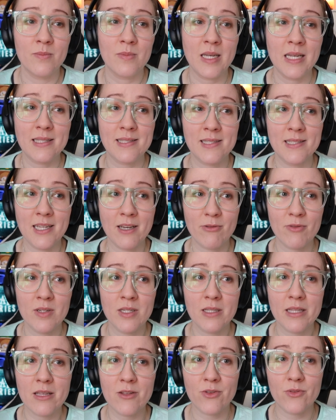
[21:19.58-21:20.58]
It's
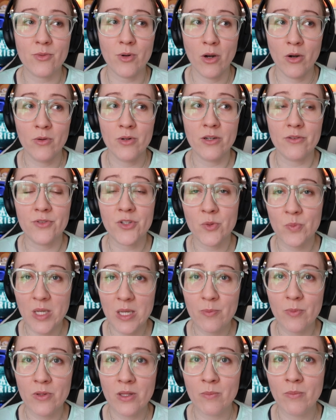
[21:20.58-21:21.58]
definitely thrown a few
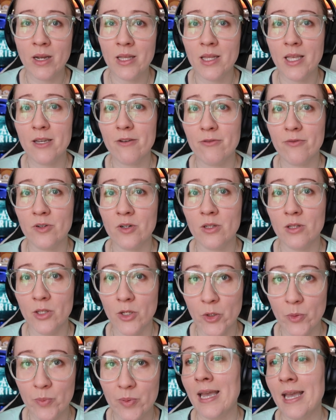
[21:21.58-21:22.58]
people in my life for a
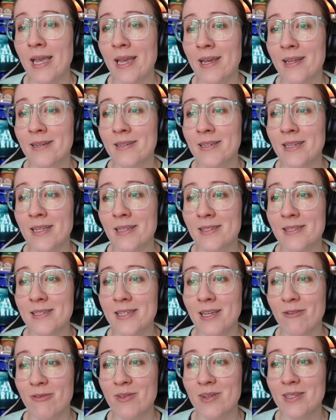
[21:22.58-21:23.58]
loop, and it's
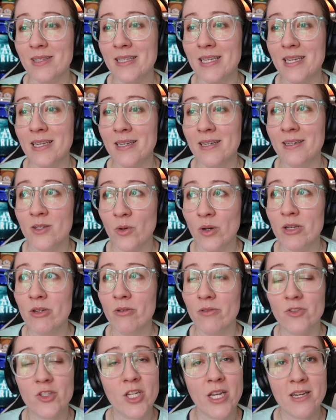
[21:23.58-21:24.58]
definitely going to
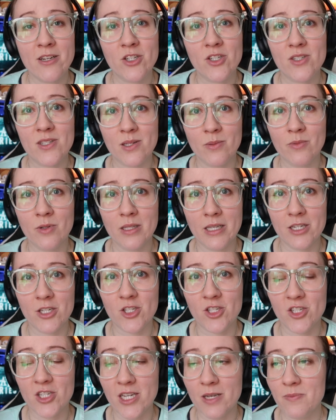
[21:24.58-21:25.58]
have changed some
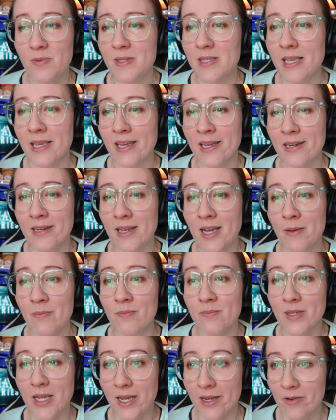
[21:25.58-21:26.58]
relationships, and
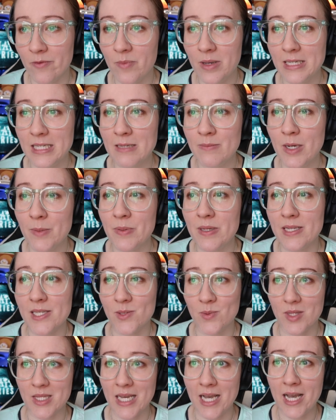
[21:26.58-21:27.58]
I'm kind of making my
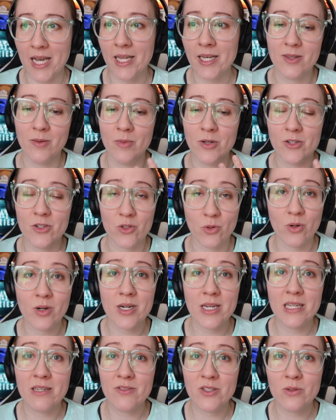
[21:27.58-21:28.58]
peace with that. The
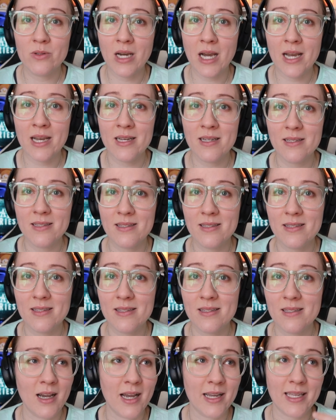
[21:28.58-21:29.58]
majority of you
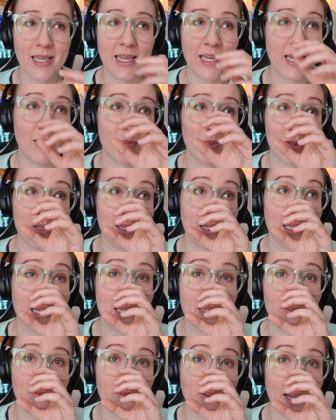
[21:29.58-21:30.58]
guys, I can't
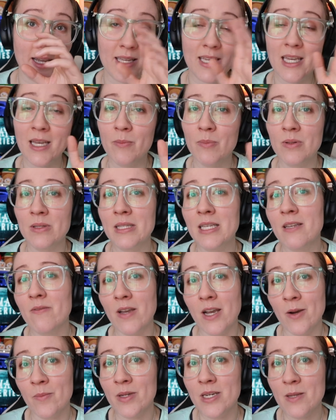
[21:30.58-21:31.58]
believe
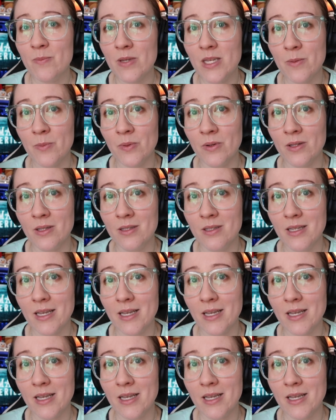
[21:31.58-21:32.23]
how many people